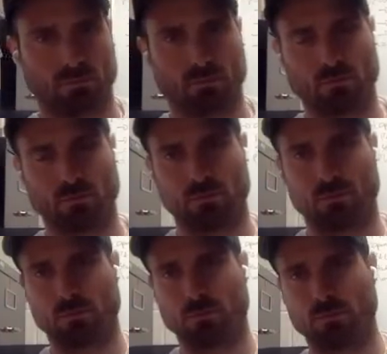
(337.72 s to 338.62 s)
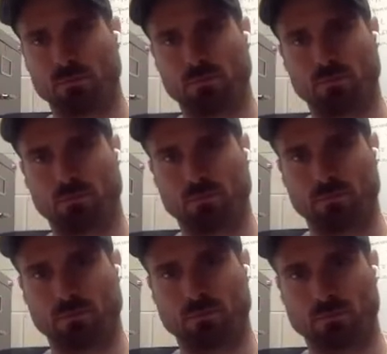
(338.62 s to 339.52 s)

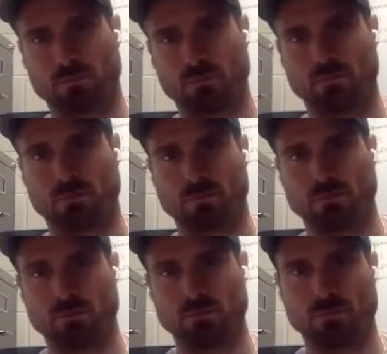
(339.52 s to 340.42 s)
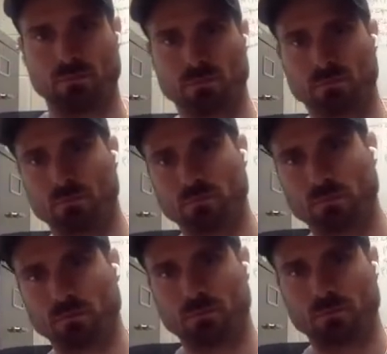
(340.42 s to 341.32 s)

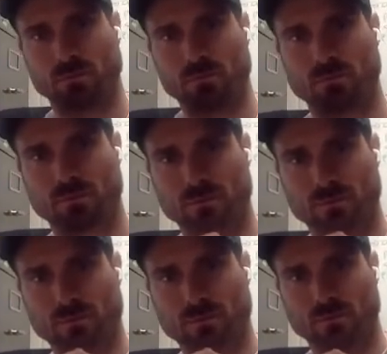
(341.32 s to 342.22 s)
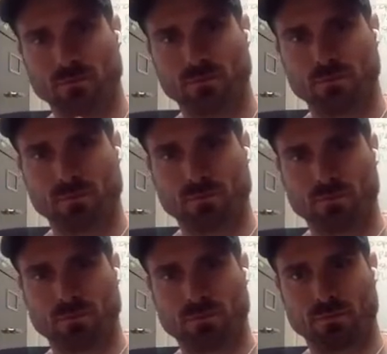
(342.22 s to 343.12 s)

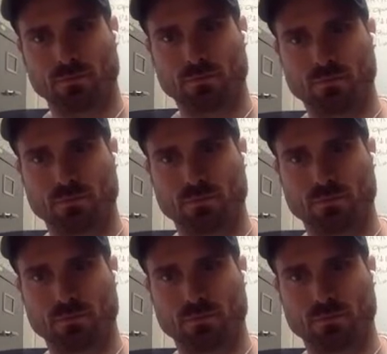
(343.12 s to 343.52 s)
This person isn't speaking.